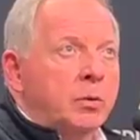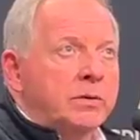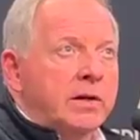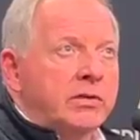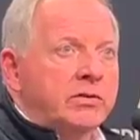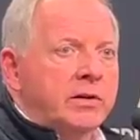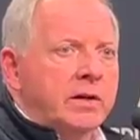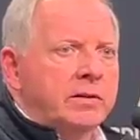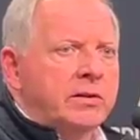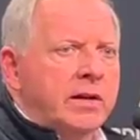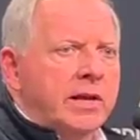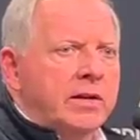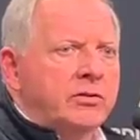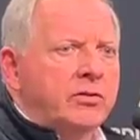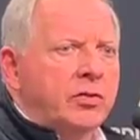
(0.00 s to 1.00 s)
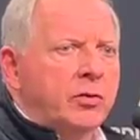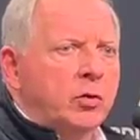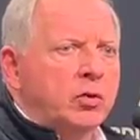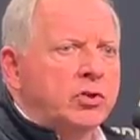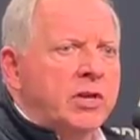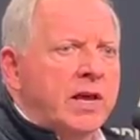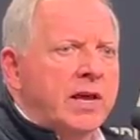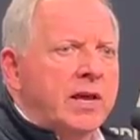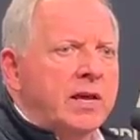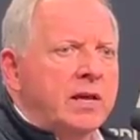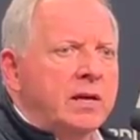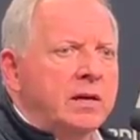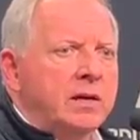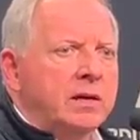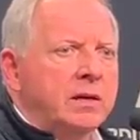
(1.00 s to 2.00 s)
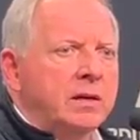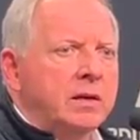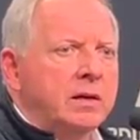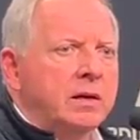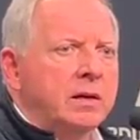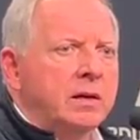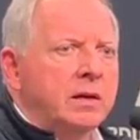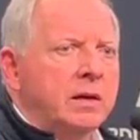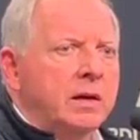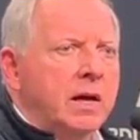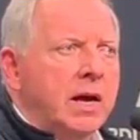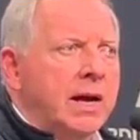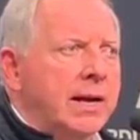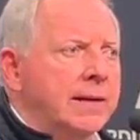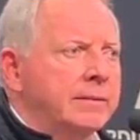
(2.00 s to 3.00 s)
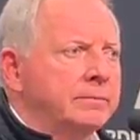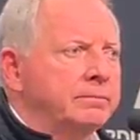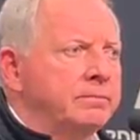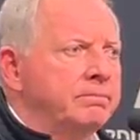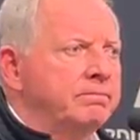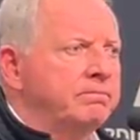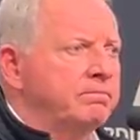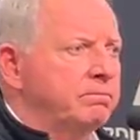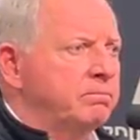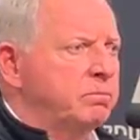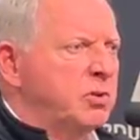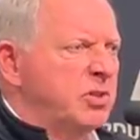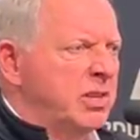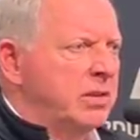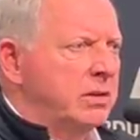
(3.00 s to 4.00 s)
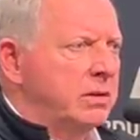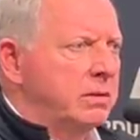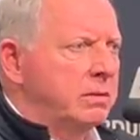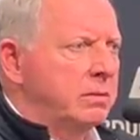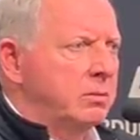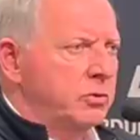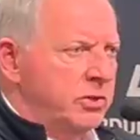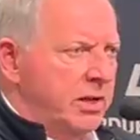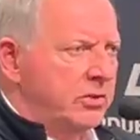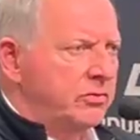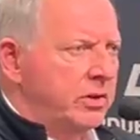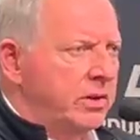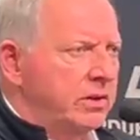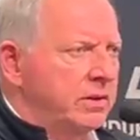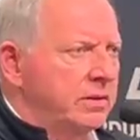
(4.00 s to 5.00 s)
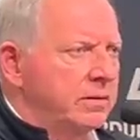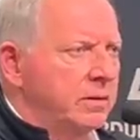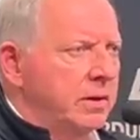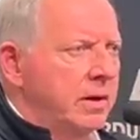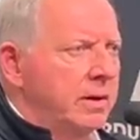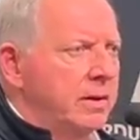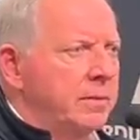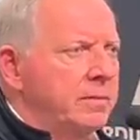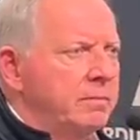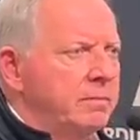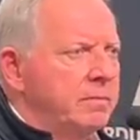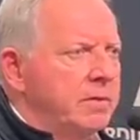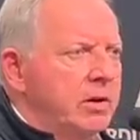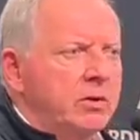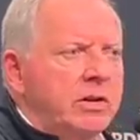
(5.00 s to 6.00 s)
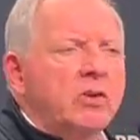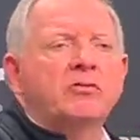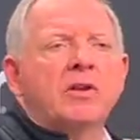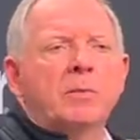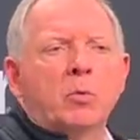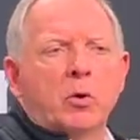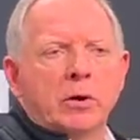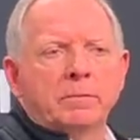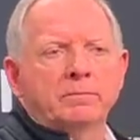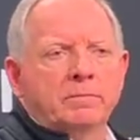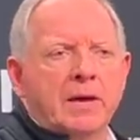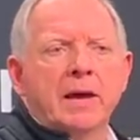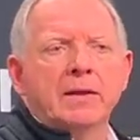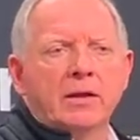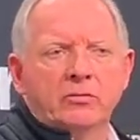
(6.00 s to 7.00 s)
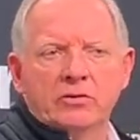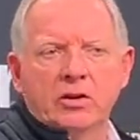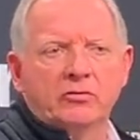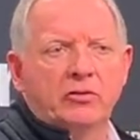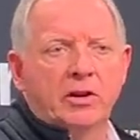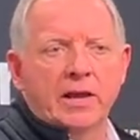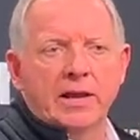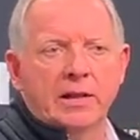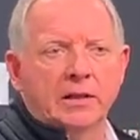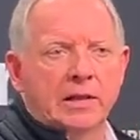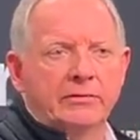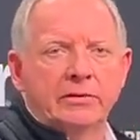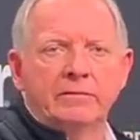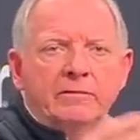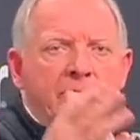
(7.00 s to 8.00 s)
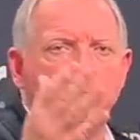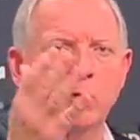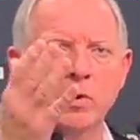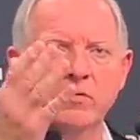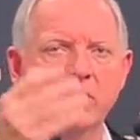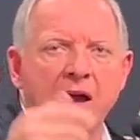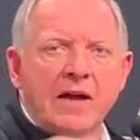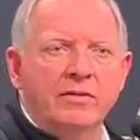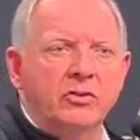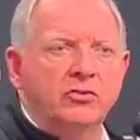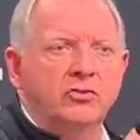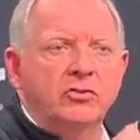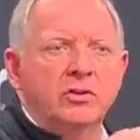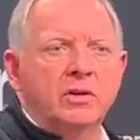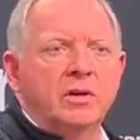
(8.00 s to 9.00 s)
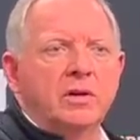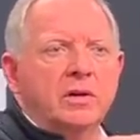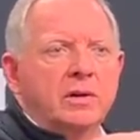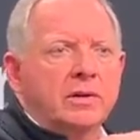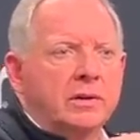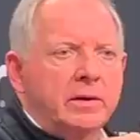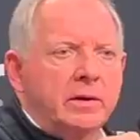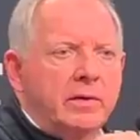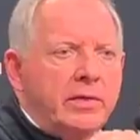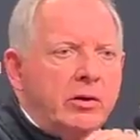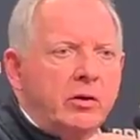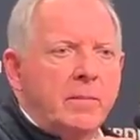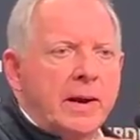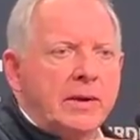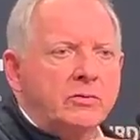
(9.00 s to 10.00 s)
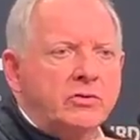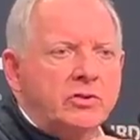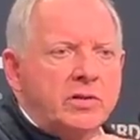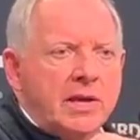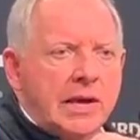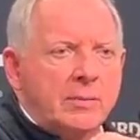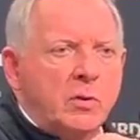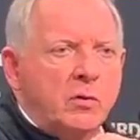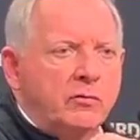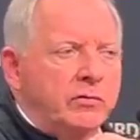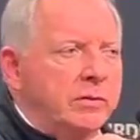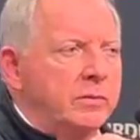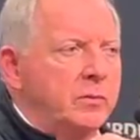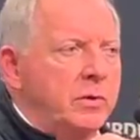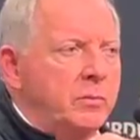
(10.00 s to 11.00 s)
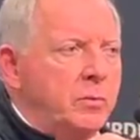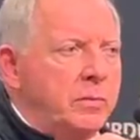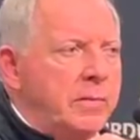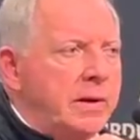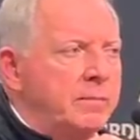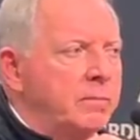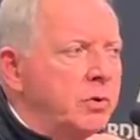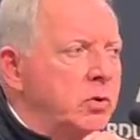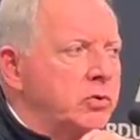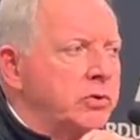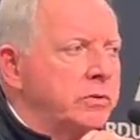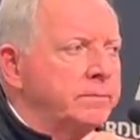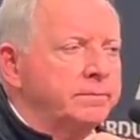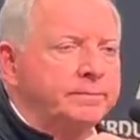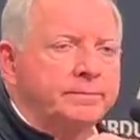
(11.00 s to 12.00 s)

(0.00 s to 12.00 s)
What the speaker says: What day is today? Today is Thursday. Was it yesterday? Yeah, yesterday morning. Yeah, yesterday at 11:45-ish, thereabouts, he came over and we met in person.